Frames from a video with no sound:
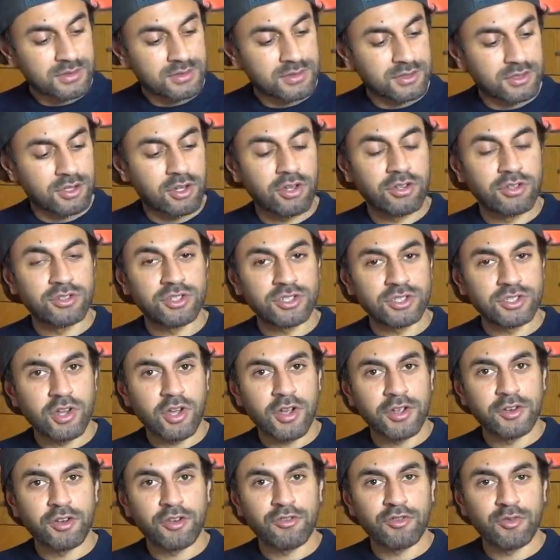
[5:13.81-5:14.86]
So just
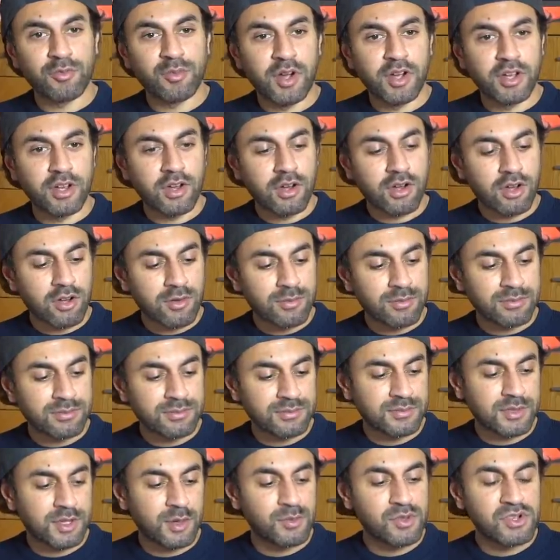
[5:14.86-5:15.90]
starting off with my arm,
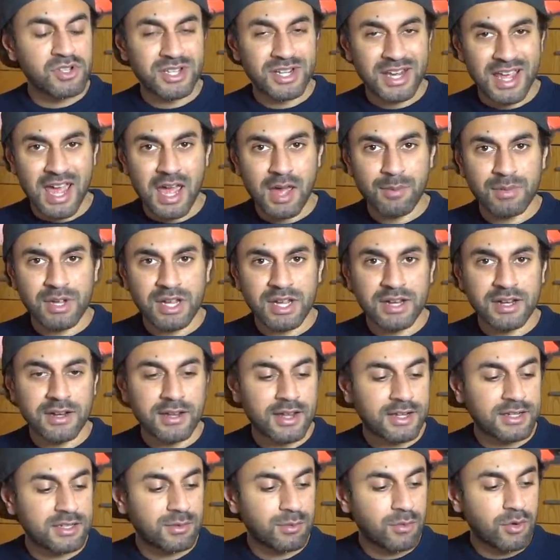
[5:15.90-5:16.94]
I'm using a
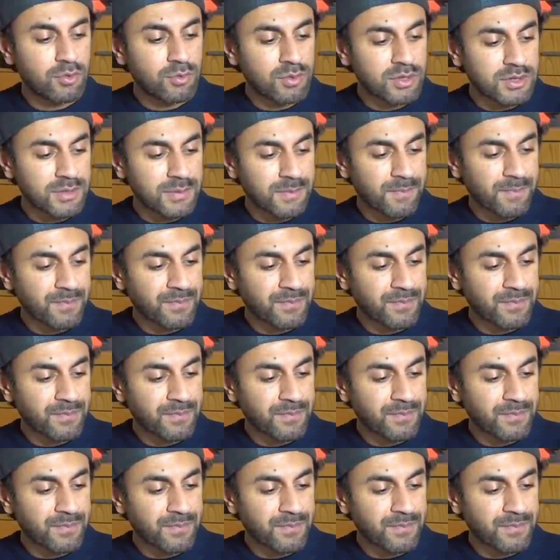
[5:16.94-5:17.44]
hammerhead at the moment.